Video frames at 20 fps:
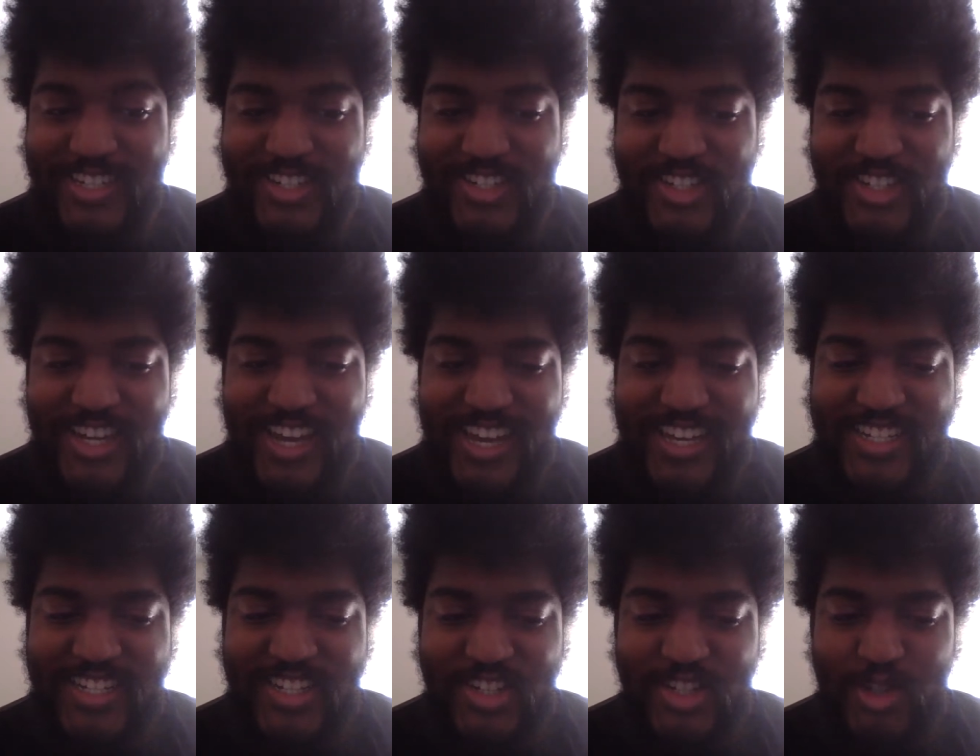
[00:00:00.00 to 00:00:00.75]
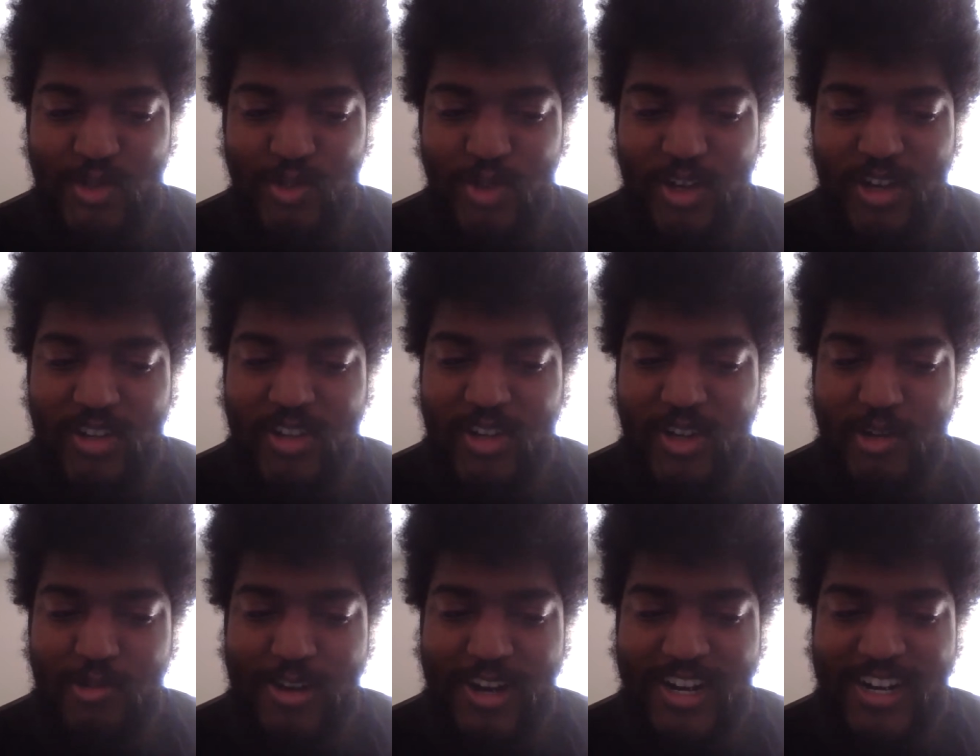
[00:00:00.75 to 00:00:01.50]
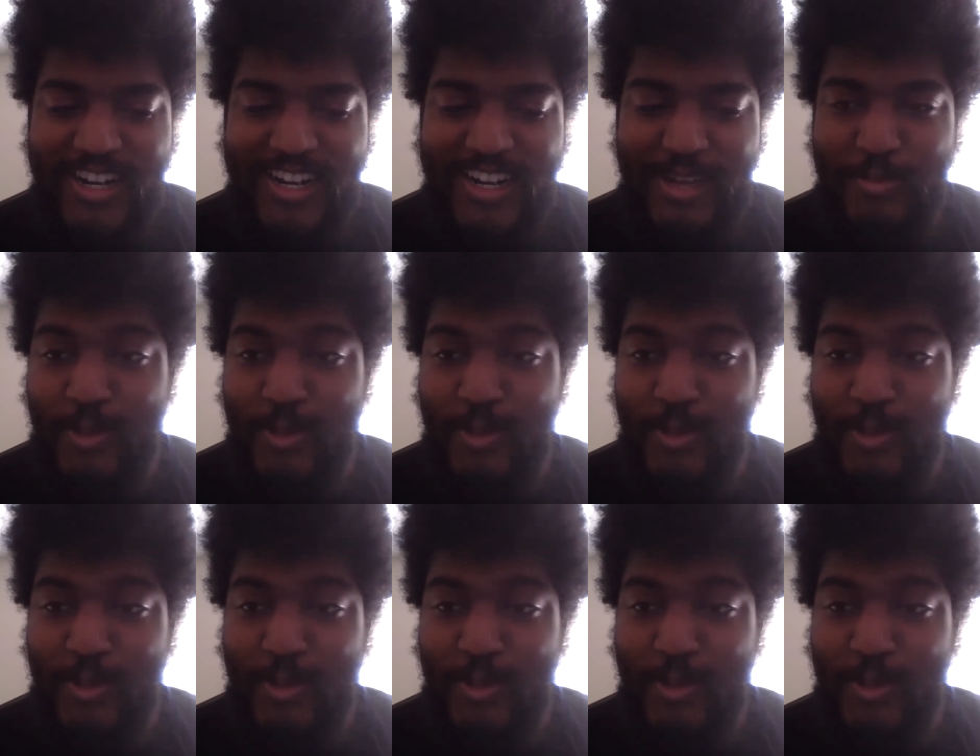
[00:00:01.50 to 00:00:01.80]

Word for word: as shocked as you all are right now.